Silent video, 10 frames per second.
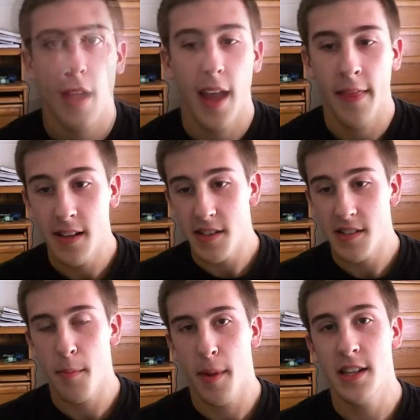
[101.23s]
And this is
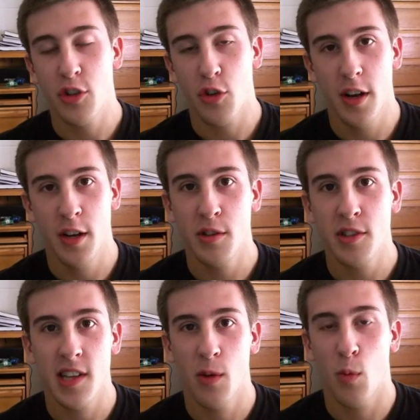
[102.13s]
the main screen you'll
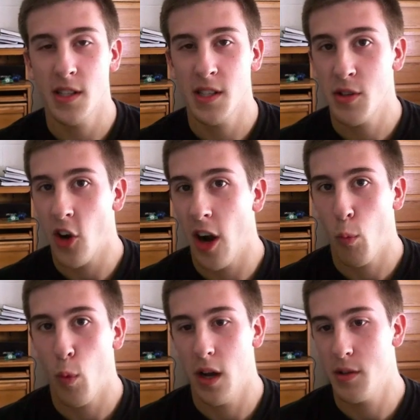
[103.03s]
see once you start up
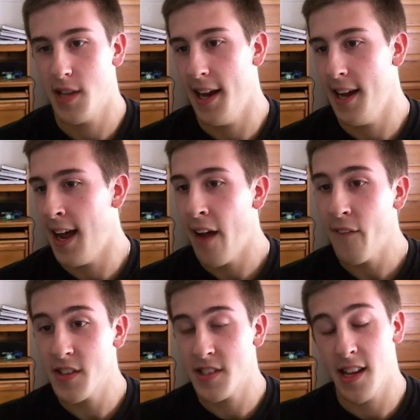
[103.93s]
Windows 8, and I
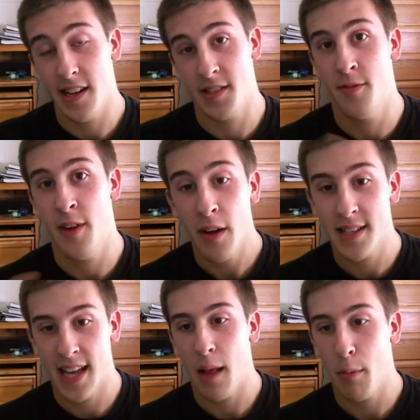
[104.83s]
have to say it's very
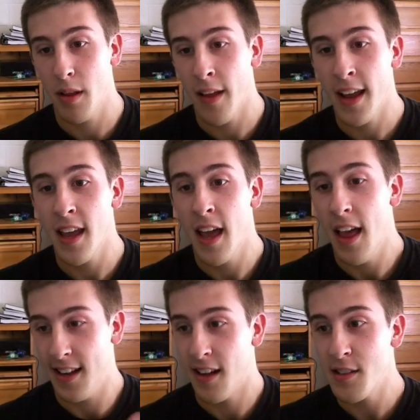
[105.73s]
tablet-like.
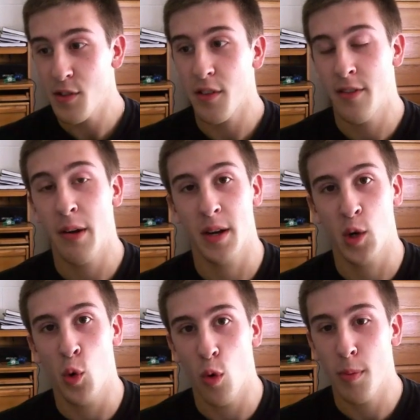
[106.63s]
It does look very
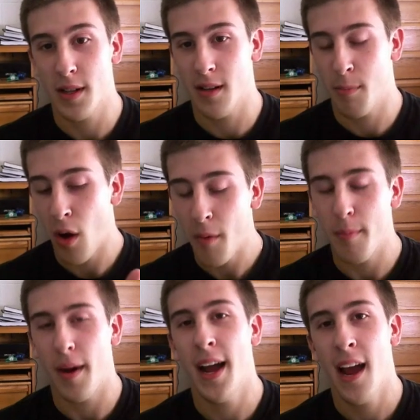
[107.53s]
cool, but the
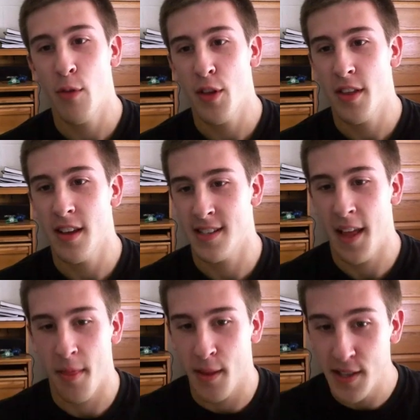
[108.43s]
problem I have with it is
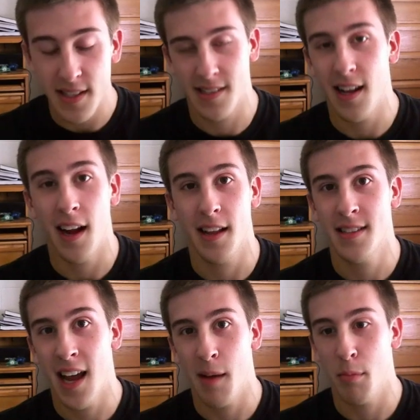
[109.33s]
that this is not a
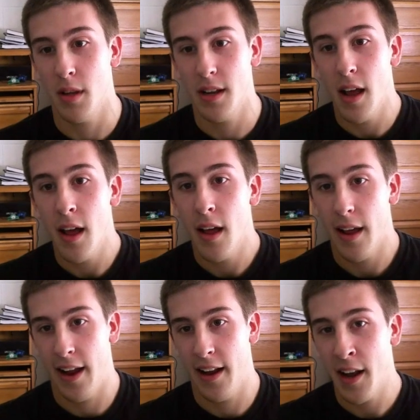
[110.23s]
tablet.
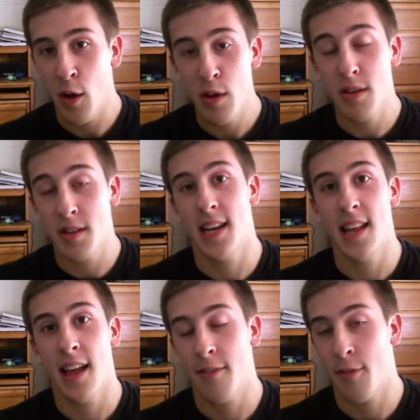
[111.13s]
And I know you could say
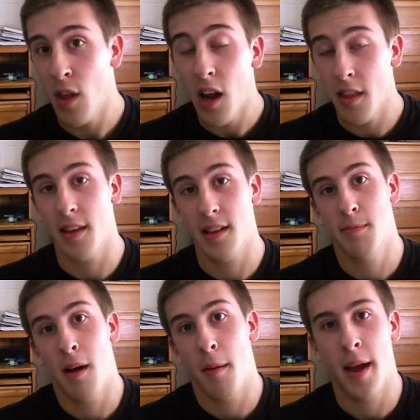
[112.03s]
that for a lot of things
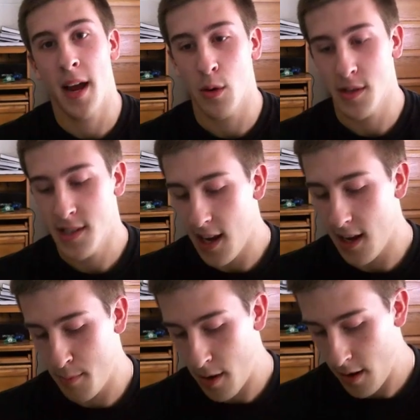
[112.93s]
about Mac OS X,
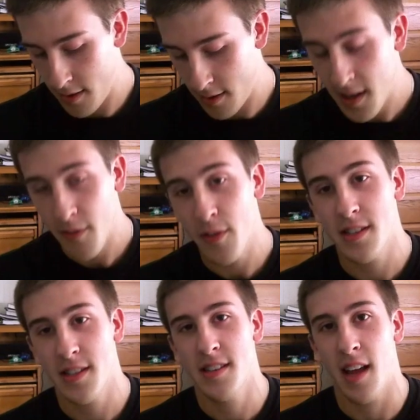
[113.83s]
but the
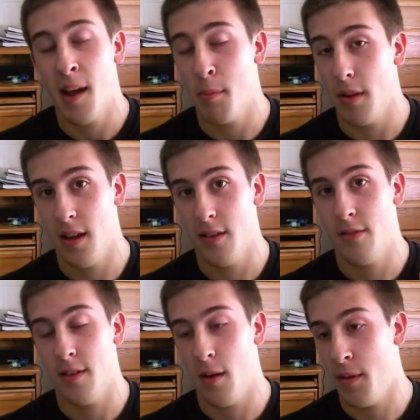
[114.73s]
difference is, I
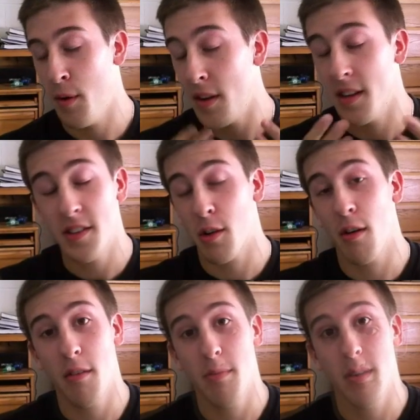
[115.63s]
believe, you know, you can
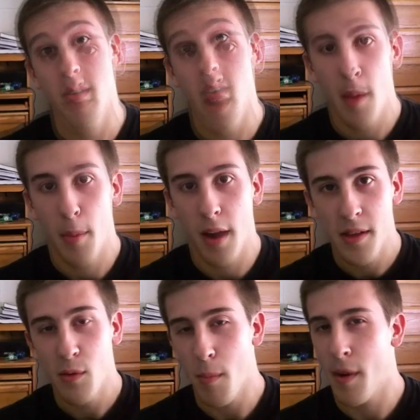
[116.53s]
disagree with me, but I
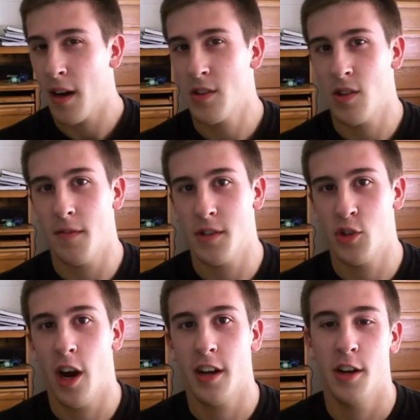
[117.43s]
think what Microsoft is
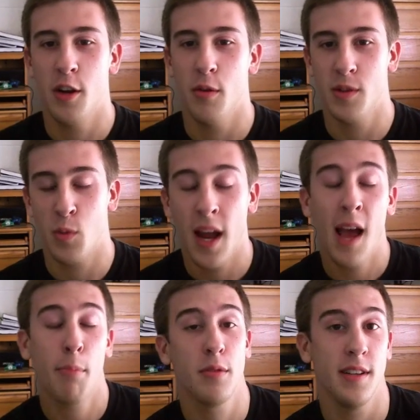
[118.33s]
trying to do is what
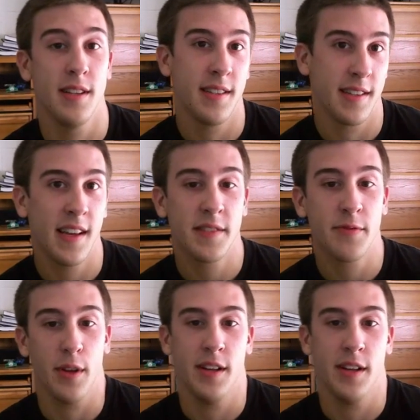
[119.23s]
Apple did successfully.